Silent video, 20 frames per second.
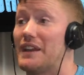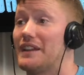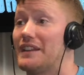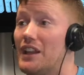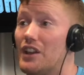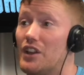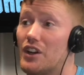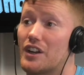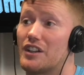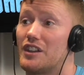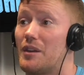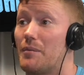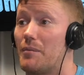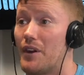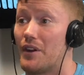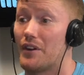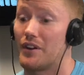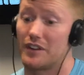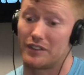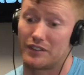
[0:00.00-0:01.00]
they look in the
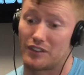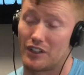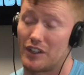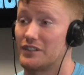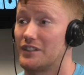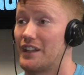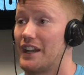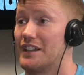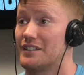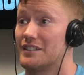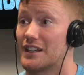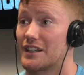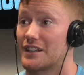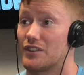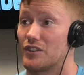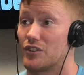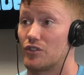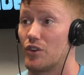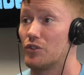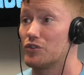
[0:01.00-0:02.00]
mirror and start dissecting
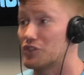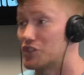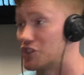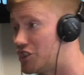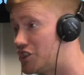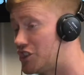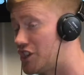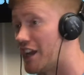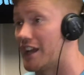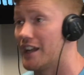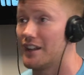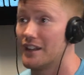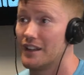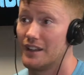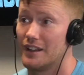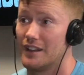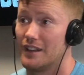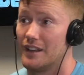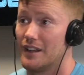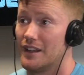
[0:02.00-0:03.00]
their own shit,
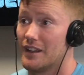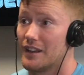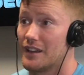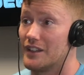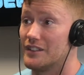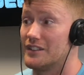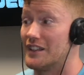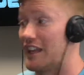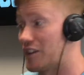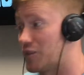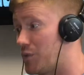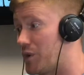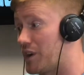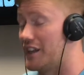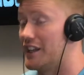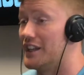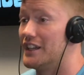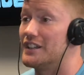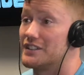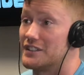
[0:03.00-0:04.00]
because that's what it
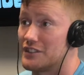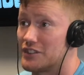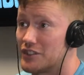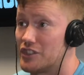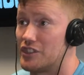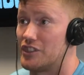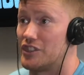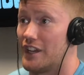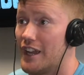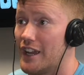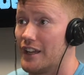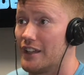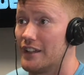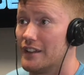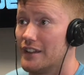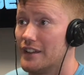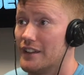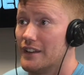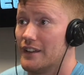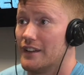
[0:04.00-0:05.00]
is. It's shit.
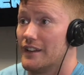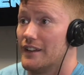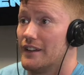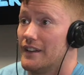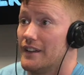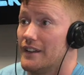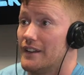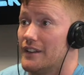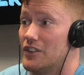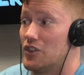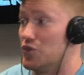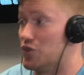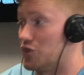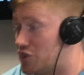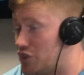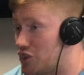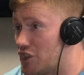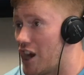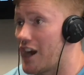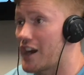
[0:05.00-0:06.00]
Mm-hmm. You
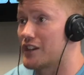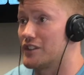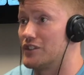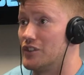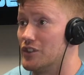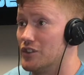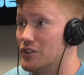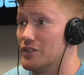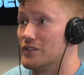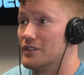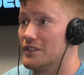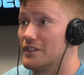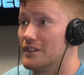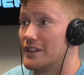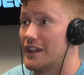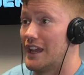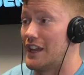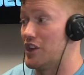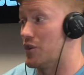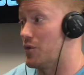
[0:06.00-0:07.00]
suck, dude.
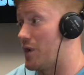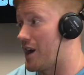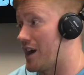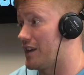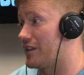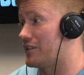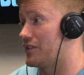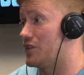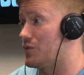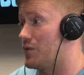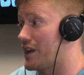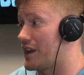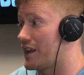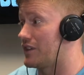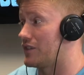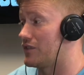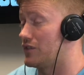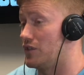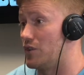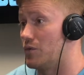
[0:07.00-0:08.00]
And you
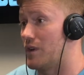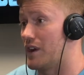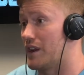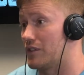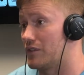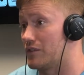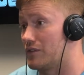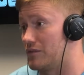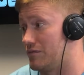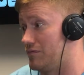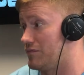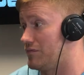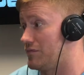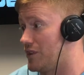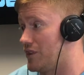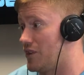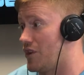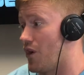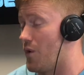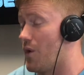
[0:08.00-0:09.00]
wanna
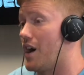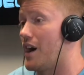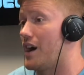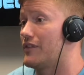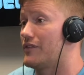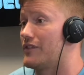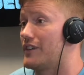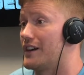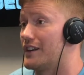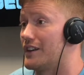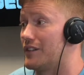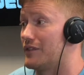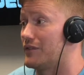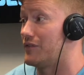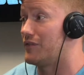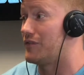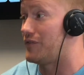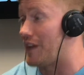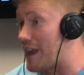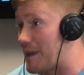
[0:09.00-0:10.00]
go off on a
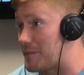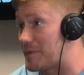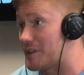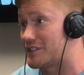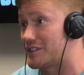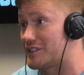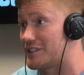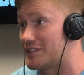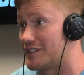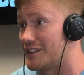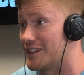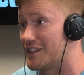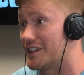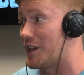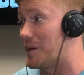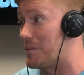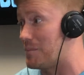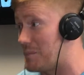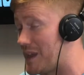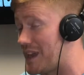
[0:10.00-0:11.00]
famous
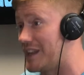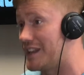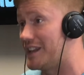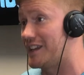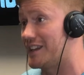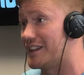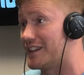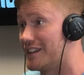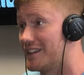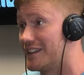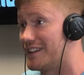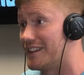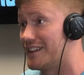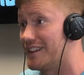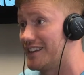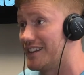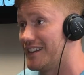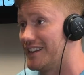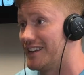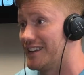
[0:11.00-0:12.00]
comedian
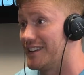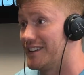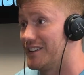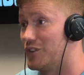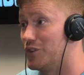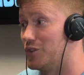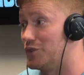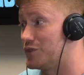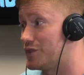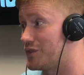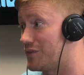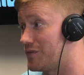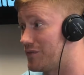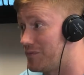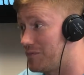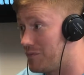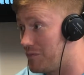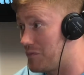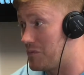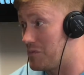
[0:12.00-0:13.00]
who's
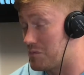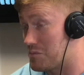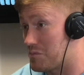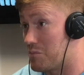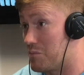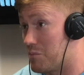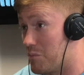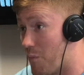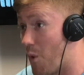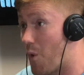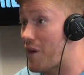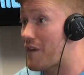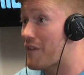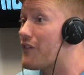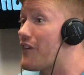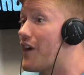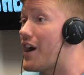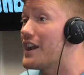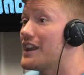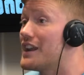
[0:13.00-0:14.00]
more
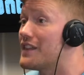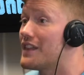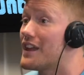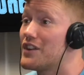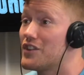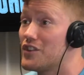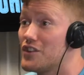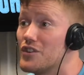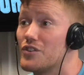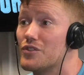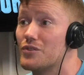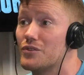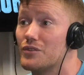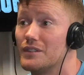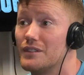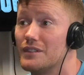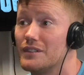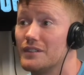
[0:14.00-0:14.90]
funny than you,